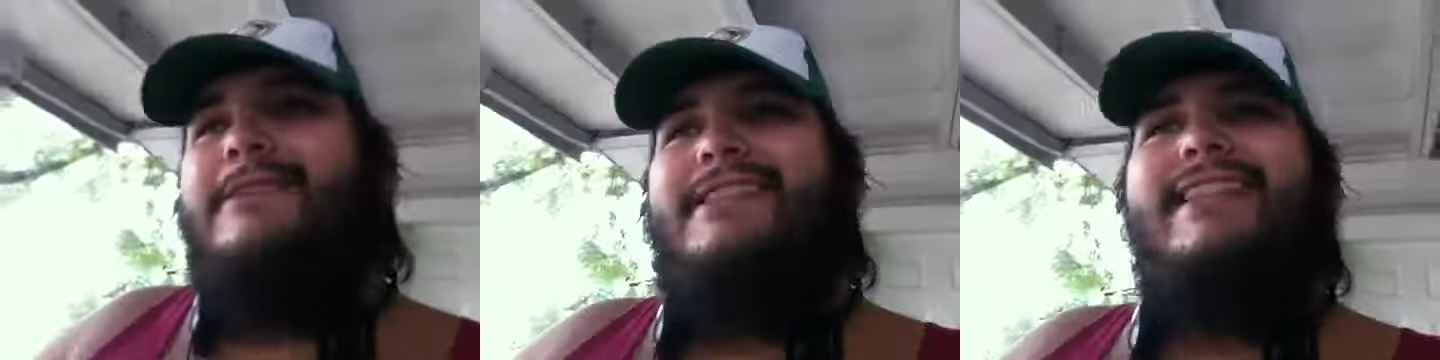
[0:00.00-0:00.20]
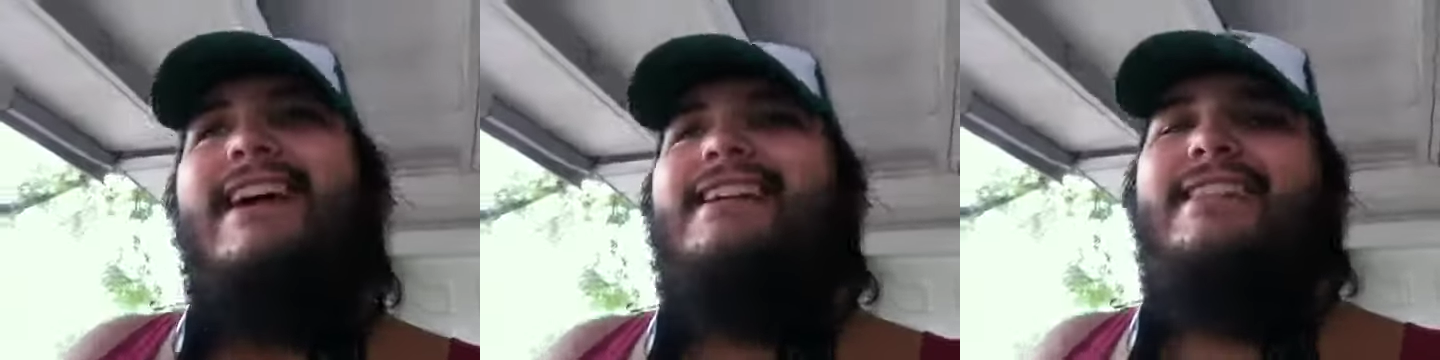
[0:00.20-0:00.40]

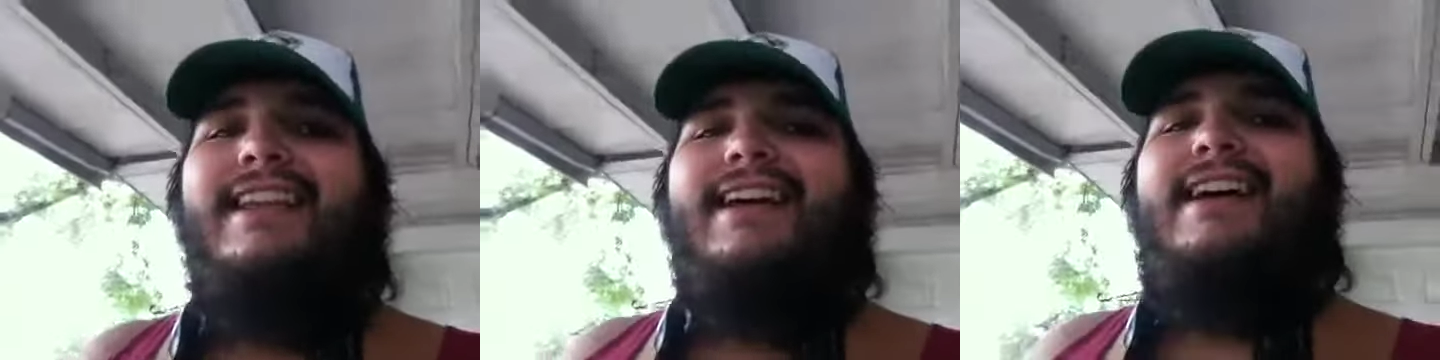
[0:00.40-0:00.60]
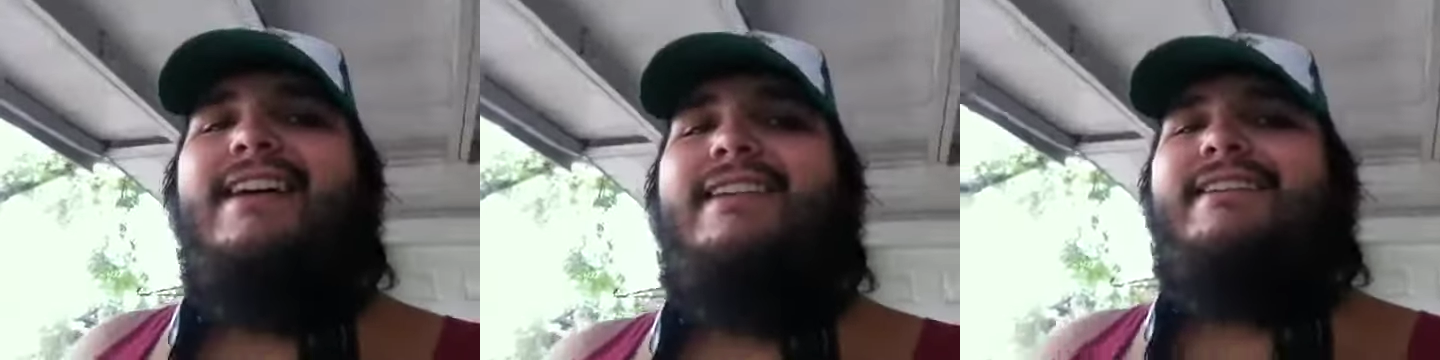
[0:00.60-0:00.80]
with that
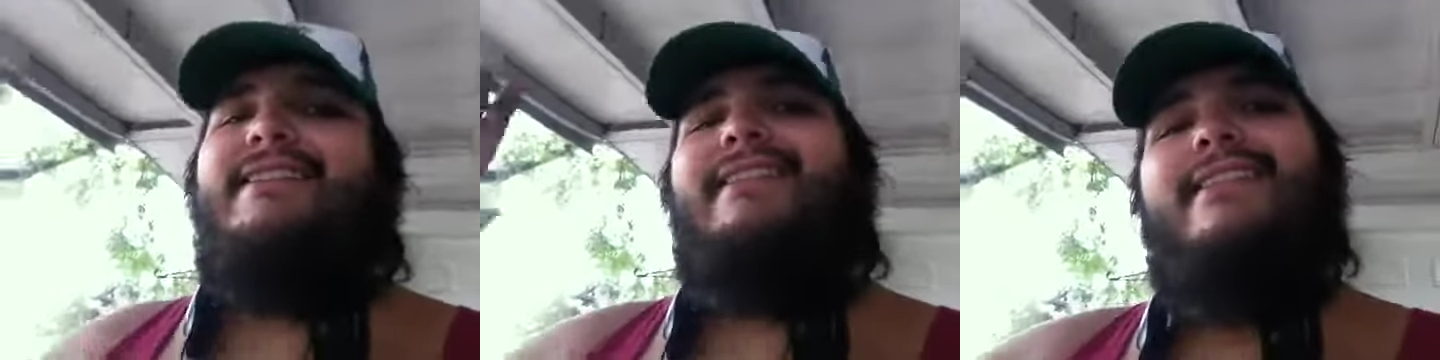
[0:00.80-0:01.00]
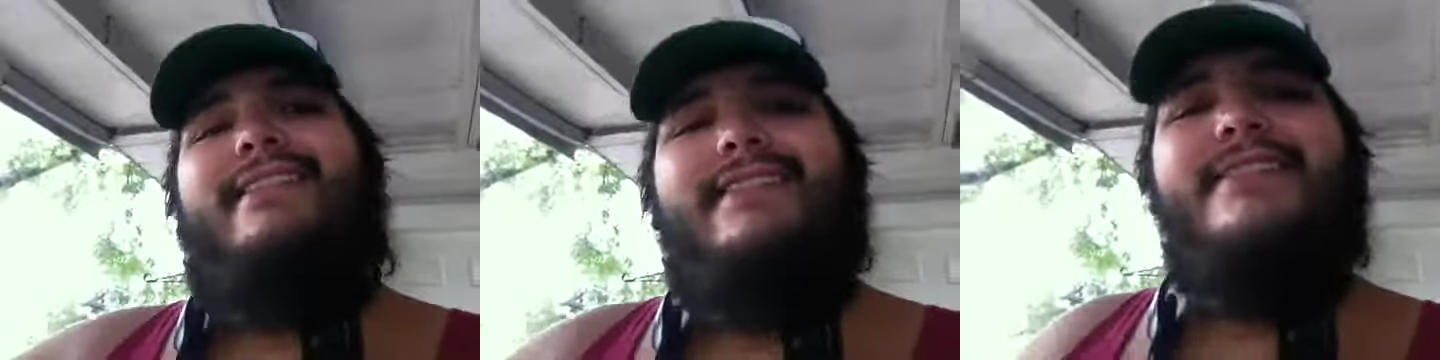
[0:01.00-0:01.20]
lag.
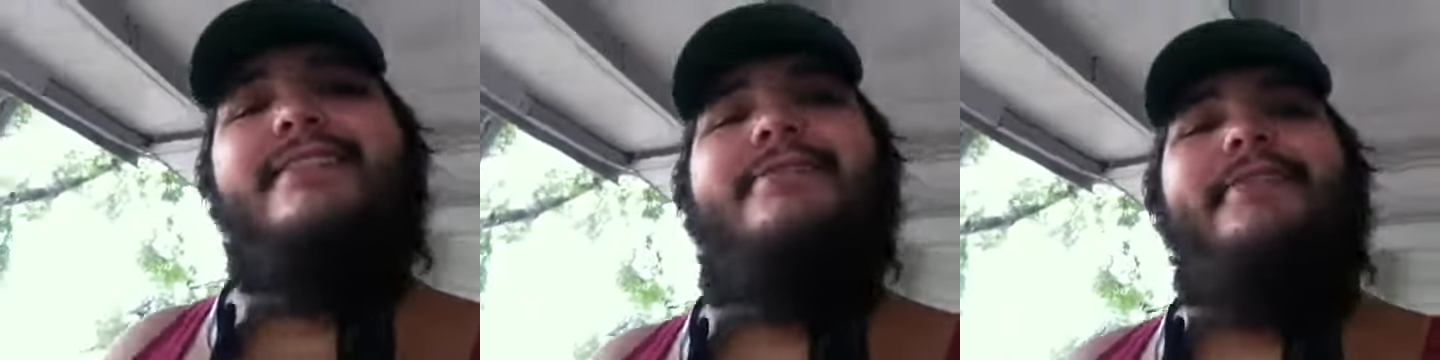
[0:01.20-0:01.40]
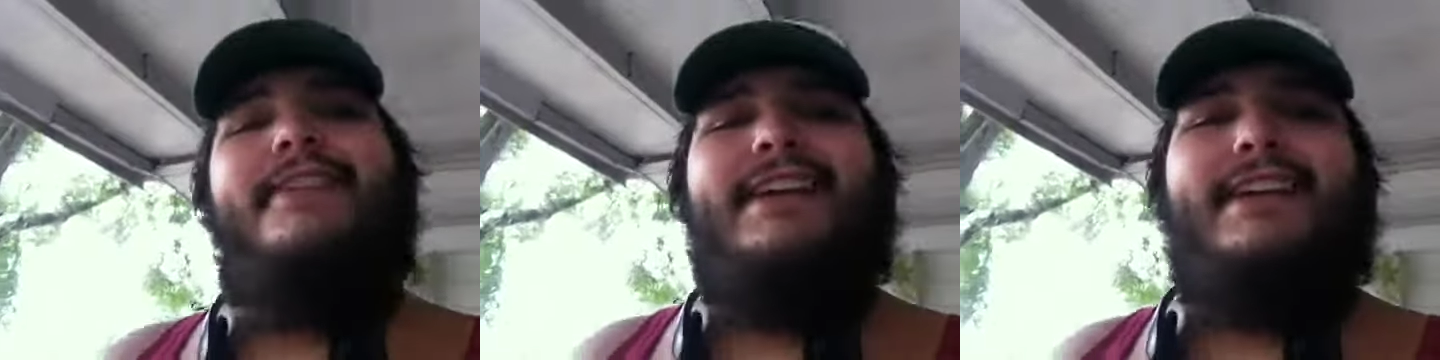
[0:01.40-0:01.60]
You'll
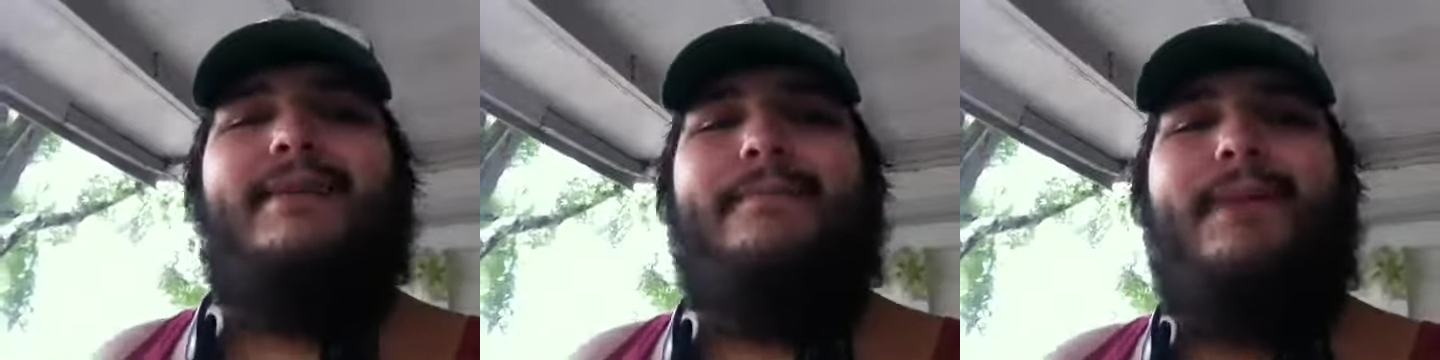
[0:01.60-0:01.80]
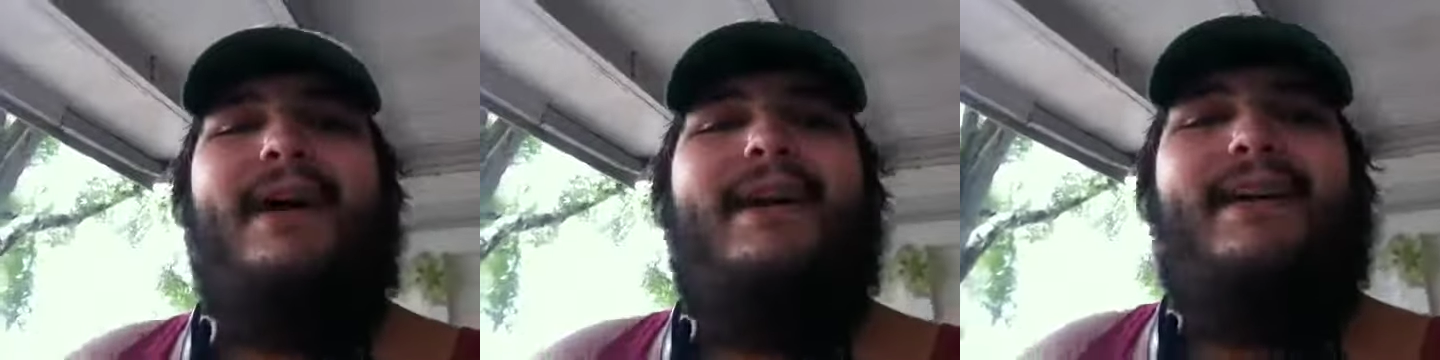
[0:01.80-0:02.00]
feel like
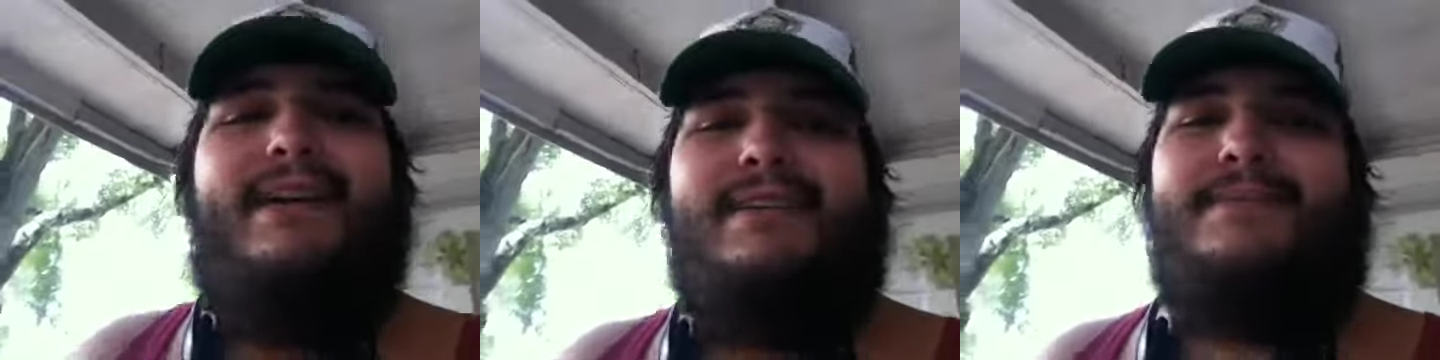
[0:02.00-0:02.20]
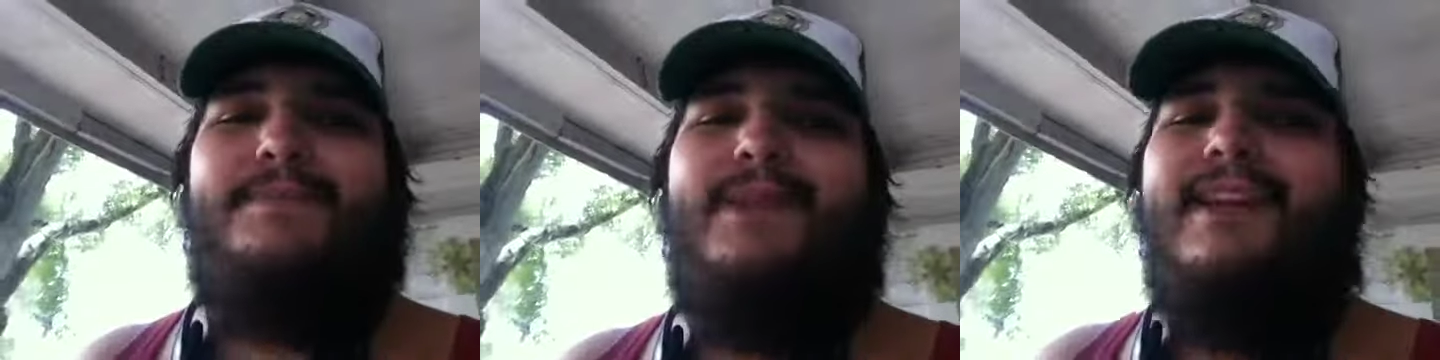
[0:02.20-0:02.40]
a
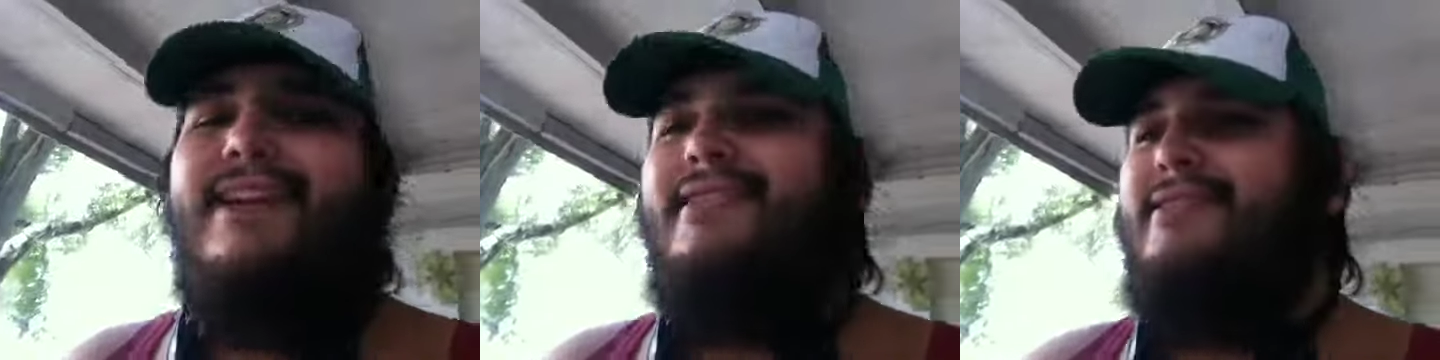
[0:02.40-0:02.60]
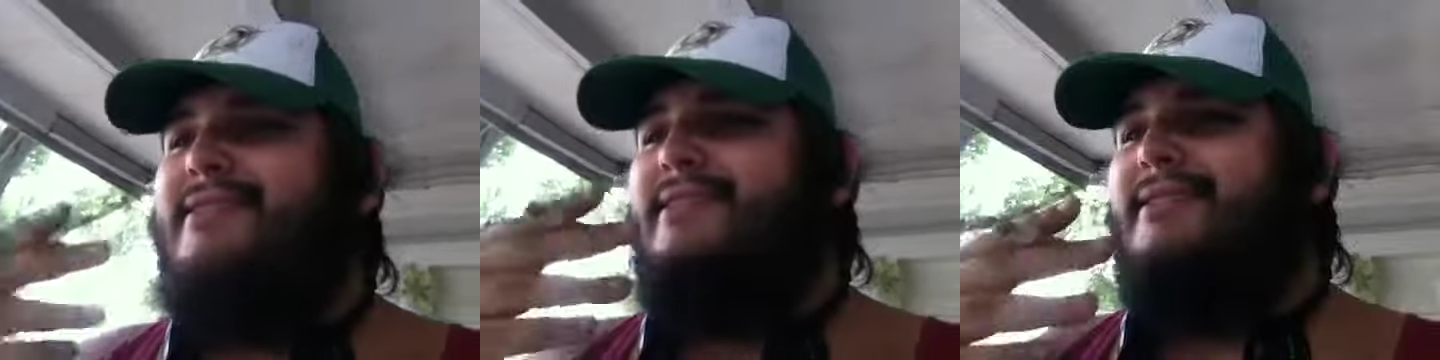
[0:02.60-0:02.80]
badass
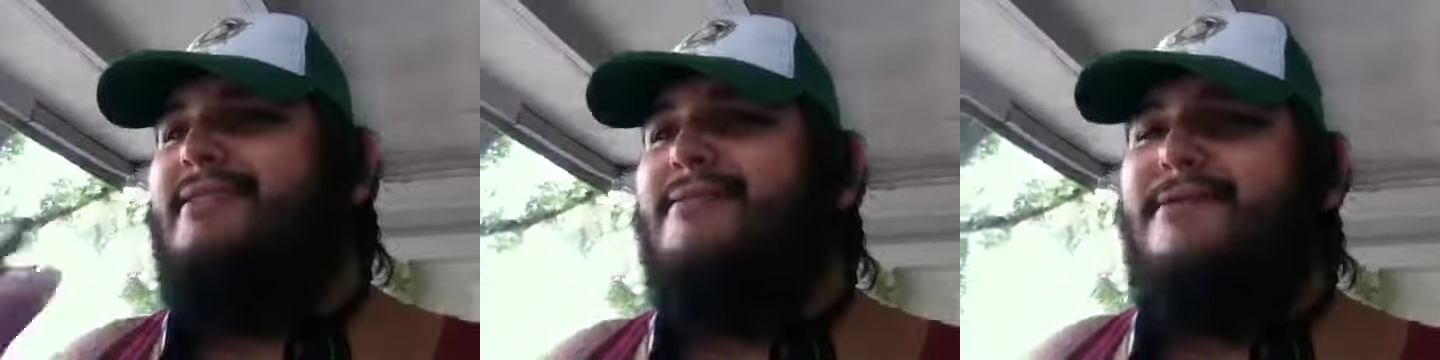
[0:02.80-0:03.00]
playing it